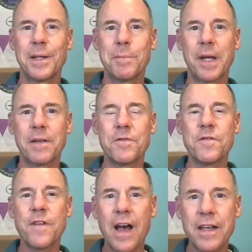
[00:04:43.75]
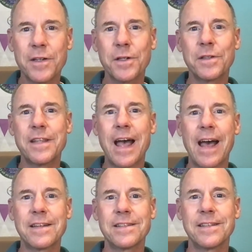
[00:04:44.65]
but a fire
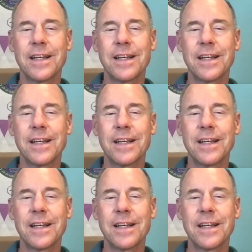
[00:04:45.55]
that